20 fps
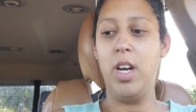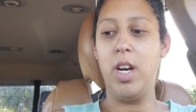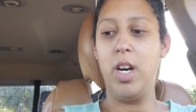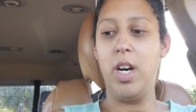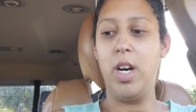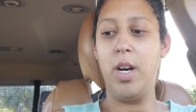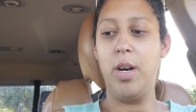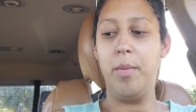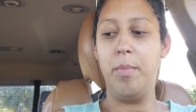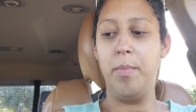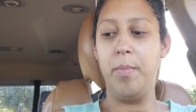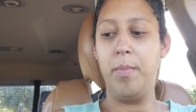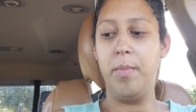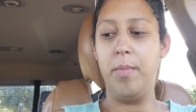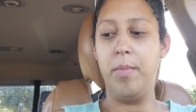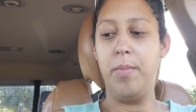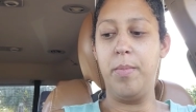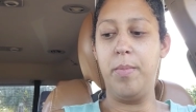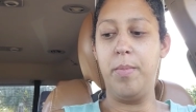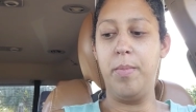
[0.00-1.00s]

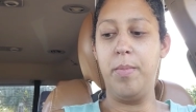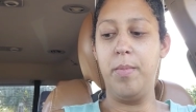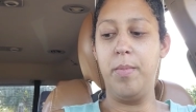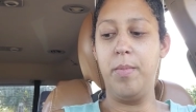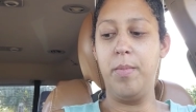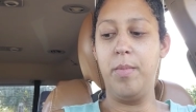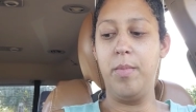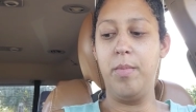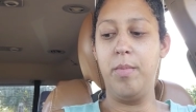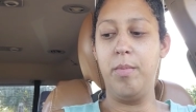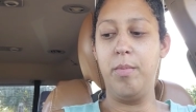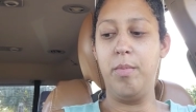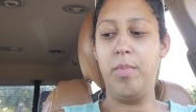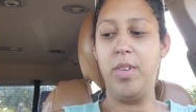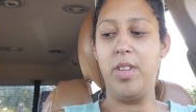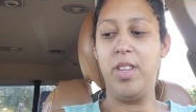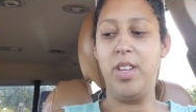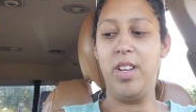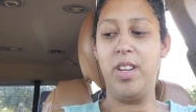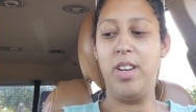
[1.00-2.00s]
um,
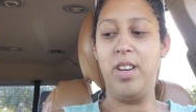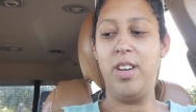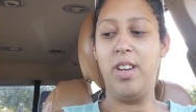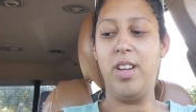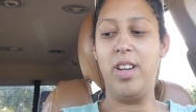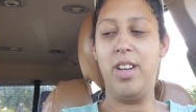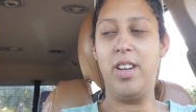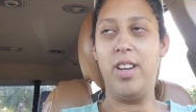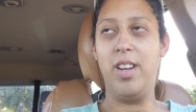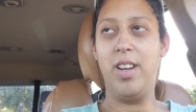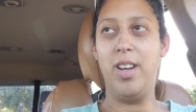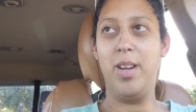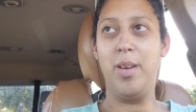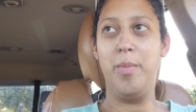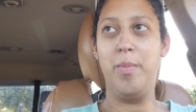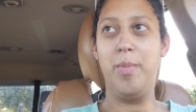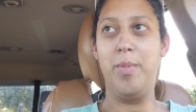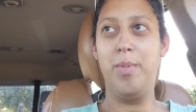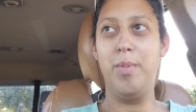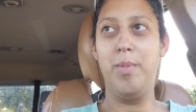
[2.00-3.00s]
but then ended
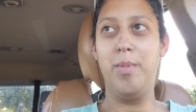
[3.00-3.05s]
up